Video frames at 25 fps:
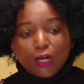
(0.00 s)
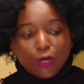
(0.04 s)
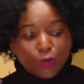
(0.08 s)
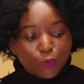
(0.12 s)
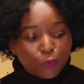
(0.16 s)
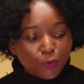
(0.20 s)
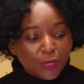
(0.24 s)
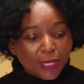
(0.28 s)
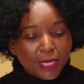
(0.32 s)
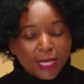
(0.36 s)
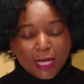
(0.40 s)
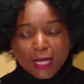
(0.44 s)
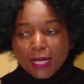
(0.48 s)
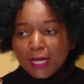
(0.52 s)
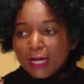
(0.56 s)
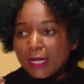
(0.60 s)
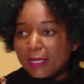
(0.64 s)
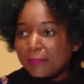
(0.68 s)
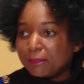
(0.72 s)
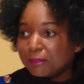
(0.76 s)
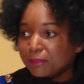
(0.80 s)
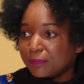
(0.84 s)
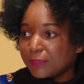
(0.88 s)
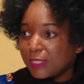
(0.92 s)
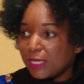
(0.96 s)
We
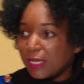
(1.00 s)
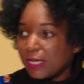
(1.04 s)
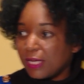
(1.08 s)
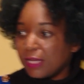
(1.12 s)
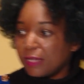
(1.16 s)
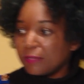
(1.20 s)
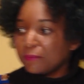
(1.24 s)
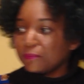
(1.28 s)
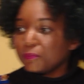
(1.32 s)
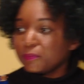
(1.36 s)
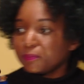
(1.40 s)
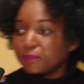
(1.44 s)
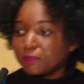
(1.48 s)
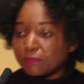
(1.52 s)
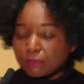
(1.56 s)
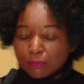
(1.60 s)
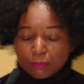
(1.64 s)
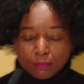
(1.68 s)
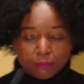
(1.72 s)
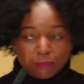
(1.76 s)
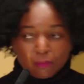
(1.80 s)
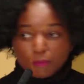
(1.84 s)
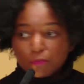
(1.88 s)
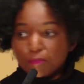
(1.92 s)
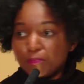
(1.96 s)
are
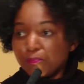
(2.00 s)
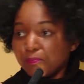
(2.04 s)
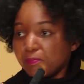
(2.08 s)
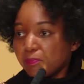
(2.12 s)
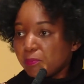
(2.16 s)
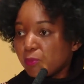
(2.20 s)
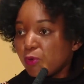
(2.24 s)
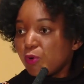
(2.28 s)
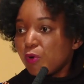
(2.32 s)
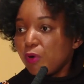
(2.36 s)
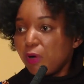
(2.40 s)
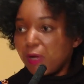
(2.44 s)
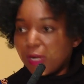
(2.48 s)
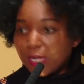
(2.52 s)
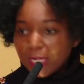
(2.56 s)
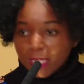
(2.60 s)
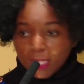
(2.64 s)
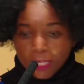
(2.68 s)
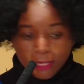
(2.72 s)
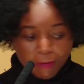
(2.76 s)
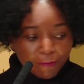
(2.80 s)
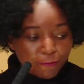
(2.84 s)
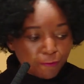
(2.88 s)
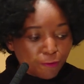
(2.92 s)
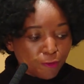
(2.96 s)

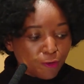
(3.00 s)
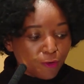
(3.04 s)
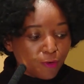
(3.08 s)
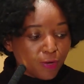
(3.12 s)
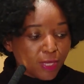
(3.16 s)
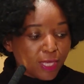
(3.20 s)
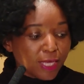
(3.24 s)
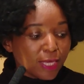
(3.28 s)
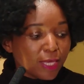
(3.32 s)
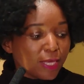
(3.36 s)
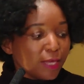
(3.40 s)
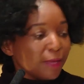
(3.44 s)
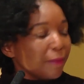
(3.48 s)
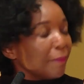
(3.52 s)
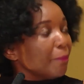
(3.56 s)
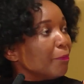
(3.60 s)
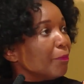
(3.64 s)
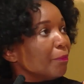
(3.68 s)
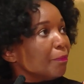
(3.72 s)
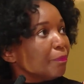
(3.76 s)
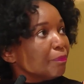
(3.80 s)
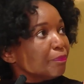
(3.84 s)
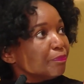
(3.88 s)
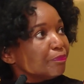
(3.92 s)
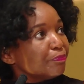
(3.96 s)
calling for
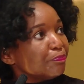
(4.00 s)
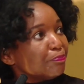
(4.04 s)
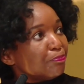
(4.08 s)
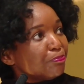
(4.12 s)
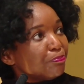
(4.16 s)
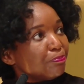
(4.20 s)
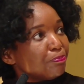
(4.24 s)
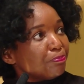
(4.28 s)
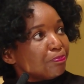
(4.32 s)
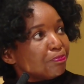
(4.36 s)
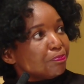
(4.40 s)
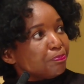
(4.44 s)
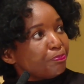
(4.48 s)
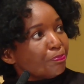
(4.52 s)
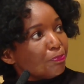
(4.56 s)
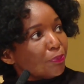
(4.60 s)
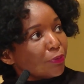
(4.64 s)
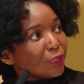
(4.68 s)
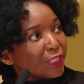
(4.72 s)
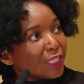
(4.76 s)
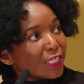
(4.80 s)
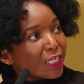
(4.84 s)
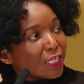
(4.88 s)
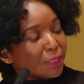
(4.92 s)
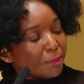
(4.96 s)

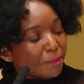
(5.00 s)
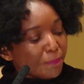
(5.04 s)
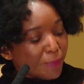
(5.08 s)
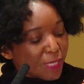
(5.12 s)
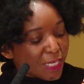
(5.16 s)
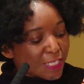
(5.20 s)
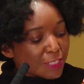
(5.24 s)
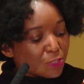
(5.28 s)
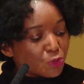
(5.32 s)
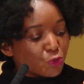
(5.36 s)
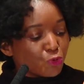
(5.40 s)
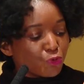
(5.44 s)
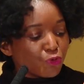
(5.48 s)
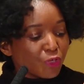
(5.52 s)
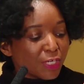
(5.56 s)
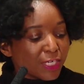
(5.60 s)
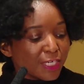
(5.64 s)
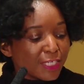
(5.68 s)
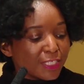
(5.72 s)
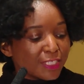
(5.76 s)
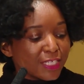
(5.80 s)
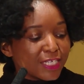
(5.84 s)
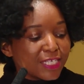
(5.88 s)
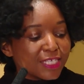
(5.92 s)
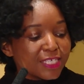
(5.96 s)
putting in place
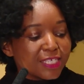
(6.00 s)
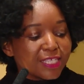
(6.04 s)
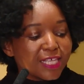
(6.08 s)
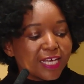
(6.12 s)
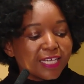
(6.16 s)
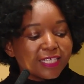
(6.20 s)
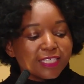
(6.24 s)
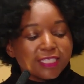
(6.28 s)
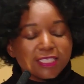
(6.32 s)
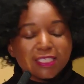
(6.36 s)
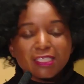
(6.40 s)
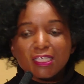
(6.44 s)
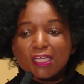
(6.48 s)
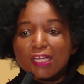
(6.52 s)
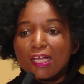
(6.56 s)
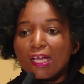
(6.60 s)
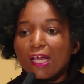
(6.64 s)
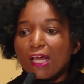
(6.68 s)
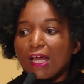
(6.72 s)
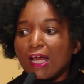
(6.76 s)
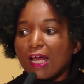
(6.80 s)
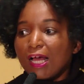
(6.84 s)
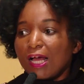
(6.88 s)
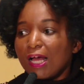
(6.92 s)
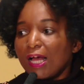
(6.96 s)
strategies that
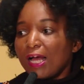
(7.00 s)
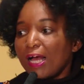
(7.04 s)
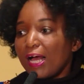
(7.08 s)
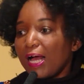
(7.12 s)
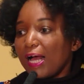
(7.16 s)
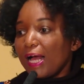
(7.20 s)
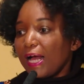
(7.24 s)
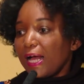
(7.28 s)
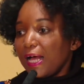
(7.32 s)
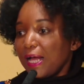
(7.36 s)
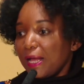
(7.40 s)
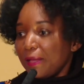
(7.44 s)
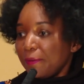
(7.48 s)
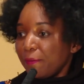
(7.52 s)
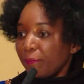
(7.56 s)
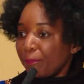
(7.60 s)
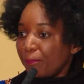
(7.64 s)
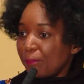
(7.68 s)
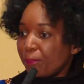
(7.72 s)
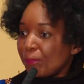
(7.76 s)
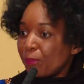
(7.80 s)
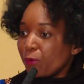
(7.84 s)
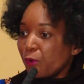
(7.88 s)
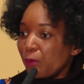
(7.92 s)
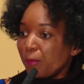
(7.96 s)
are
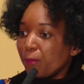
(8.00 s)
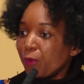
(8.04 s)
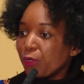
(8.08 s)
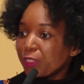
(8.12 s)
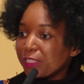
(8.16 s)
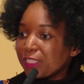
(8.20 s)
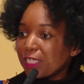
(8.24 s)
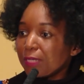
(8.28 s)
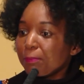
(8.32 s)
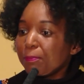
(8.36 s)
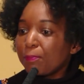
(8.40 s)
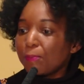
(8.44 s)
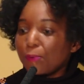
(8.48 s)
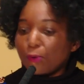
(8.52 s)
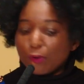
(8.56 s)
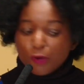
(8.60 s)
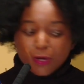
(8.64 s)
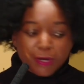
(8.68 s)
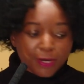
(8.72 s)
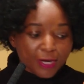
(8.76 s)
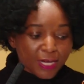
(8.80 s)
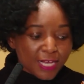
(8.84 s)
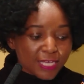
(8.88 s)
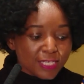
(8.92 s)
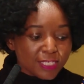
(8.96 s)
promoting
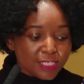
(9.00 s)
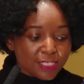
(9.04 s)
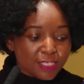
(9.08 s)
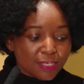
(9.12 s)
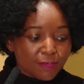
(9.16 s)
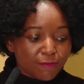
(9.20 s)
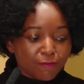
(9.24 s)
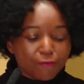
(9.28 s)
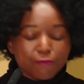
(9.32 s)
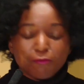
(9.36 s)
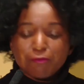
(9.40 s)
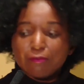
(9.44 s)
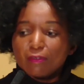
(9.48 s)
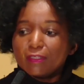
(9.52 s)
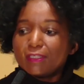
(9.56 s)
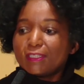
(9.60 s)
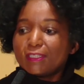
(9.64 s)
progressive